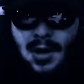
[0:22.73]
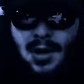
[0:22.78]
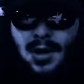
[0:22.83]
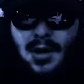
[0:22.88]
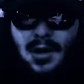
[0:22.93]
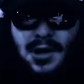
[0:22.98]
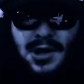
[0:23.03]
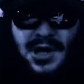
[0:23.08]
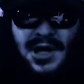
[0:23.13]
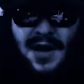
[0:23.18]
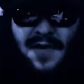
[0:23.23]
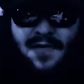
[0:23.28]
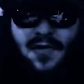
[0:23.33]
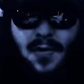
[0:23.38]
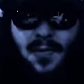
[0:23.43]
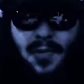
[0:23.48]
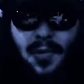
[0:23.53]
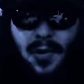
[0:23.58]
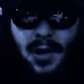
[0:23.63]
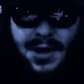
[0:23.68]
There are
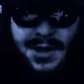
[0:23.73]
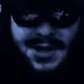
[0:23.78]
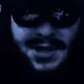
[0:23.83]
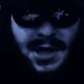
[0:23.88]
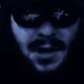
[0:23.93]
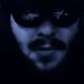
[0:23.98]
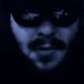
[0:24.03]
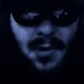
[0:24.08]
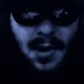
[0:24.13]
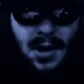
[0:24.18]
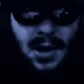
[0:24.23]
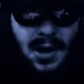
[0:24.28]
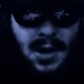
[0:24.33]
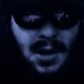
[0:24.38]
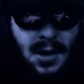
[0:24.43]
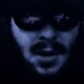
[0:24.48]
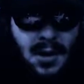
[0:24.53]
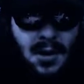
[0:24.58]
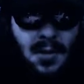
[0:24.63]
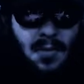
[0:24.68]
several points I want
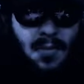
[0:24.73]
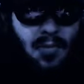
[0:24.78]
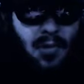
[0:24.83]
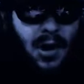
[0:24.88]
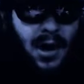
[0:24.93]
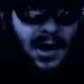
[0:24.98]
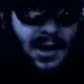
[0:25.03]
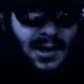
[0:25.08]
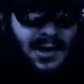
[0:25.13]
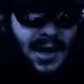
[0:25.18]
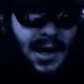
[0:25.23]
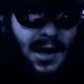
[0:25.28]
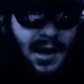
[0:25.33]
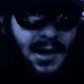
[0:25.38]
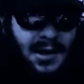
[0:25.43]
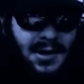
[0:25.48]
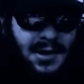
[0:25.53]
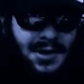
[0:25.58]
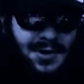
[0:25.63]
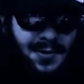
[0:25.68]
to break down
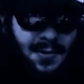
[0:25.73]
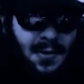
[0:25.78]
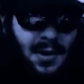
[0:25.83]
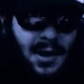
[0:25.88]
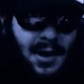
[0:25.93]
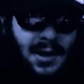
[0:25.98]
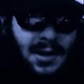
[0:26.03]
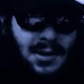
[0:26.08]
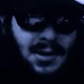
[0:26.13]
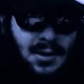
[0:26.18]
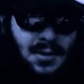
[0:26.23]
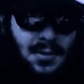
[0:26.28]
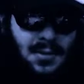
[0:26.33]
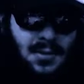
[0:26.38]
in this rant.